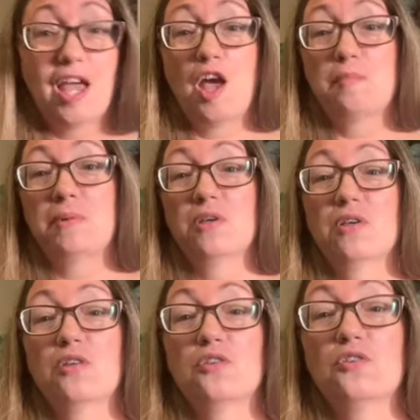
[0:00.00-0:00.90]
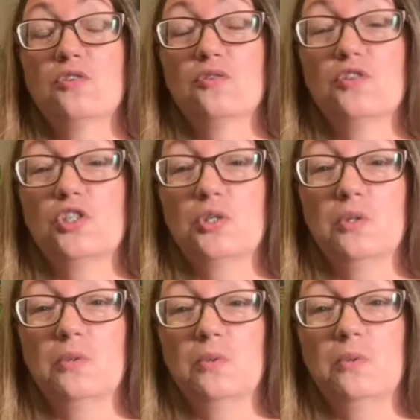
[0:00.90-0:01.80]
up
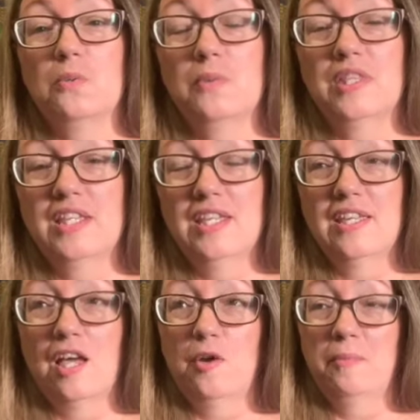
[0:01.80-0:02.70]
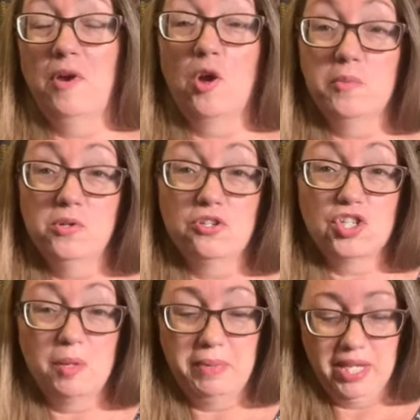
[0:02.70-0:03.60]
to the armhole
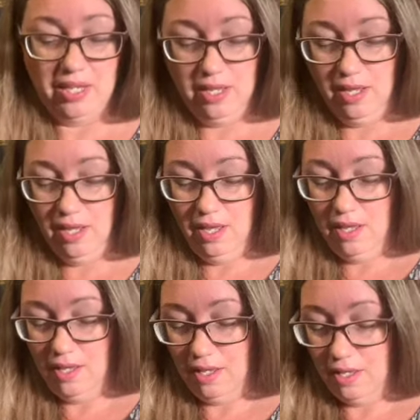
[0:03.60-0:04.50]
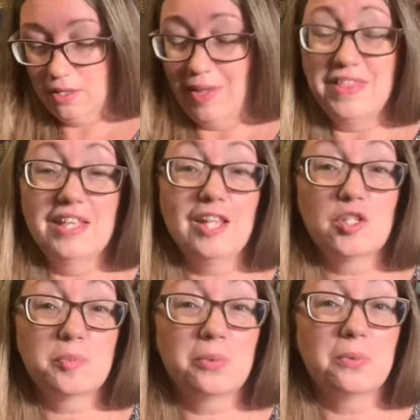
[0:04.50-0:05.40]
shaping. So I think
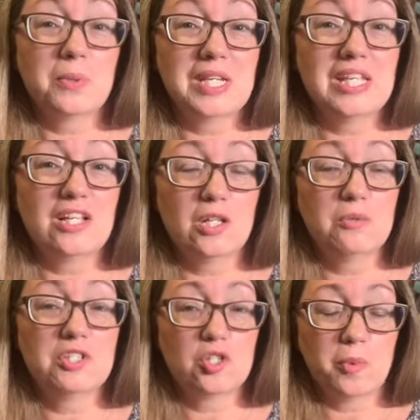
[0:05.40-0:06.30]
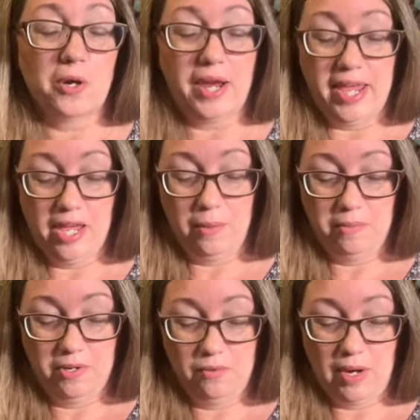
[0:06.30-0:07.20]
that's pretty close to where I am
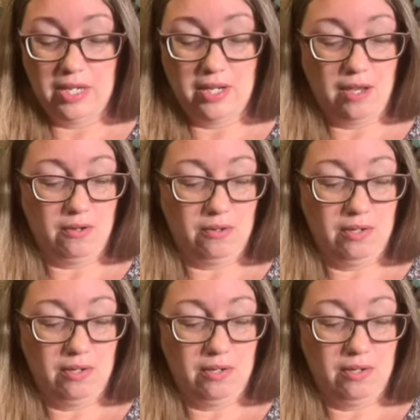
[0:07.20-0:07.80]
right now.